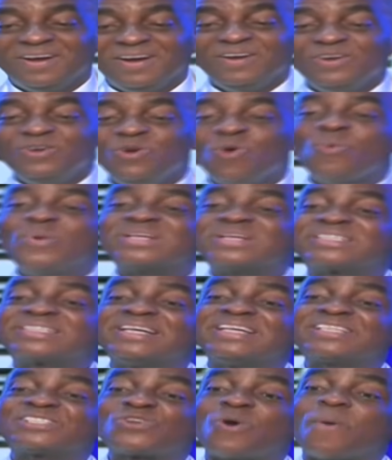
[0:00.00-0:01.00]
You will
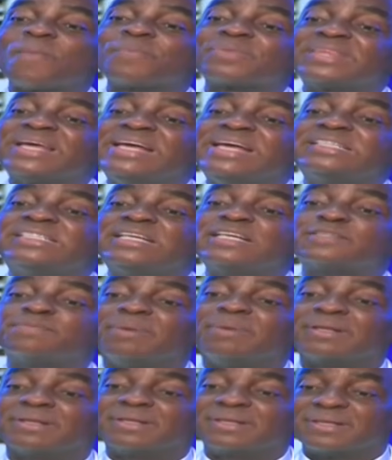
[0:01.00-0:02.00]
see some things this
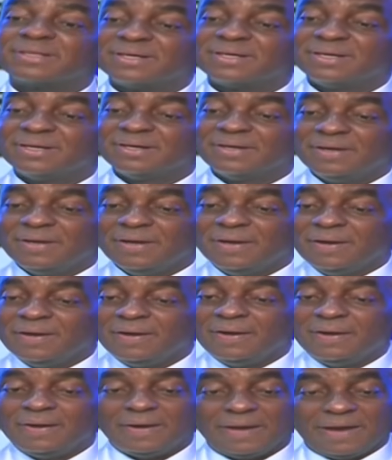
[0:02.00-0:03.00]
month.
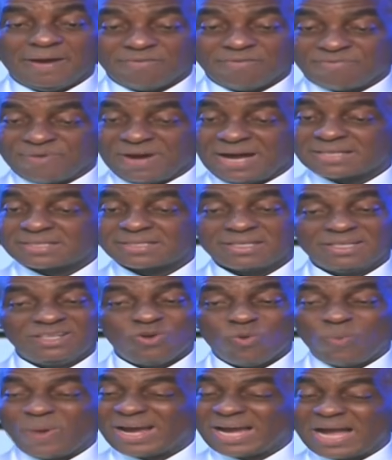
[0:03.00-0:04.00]
In fact,
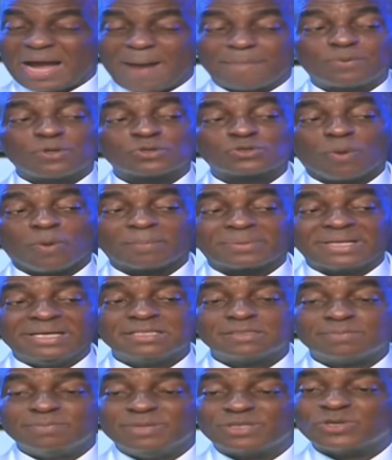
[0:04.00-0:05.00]
you will capture some
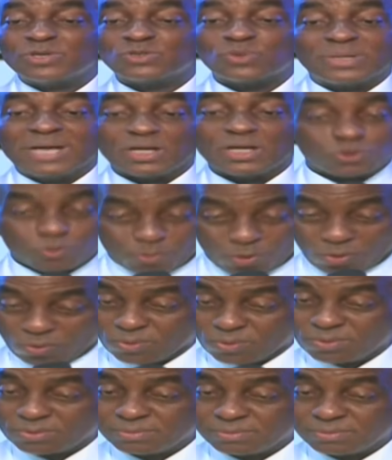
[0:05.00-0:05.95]
things between today and tomorrow